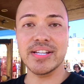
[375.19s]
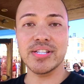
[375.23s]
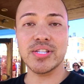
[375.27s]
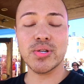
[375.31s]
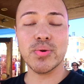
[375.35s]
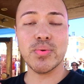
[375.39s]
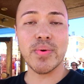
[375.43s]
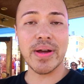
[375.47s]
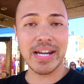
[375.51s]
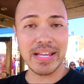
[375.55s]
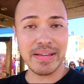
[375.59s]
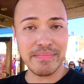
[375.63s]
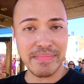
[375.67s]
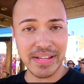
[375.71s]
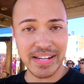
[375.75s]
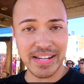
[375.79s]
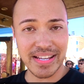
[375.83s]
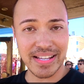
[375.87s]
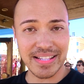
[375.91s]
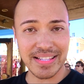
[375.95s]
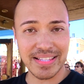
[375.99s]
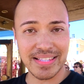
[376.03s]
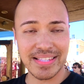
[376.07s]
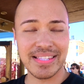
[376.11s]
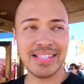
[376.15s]
20
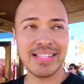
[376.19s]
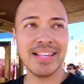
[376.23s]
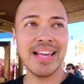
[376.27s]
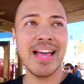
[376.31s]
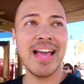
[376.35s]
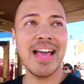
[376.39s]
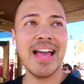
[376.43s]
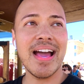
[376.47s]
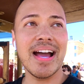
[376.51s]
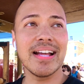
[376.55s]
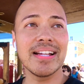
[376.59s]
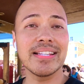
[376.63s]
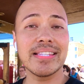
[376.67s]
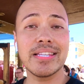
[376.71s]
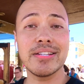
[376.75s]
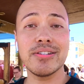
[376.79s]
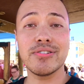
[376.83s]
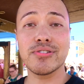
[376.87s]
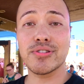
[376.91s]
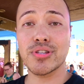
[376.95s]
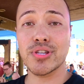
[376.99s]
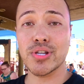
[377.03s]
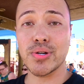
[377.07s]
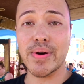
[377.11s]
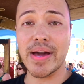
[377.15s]
minutes until
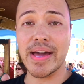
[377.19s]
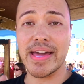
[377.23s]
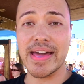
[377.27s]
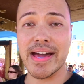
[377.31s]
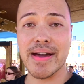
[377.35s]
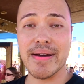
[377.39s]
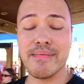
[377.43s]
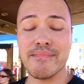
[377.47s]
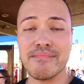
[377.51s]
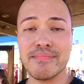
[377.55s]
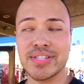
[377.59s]
2 a.m.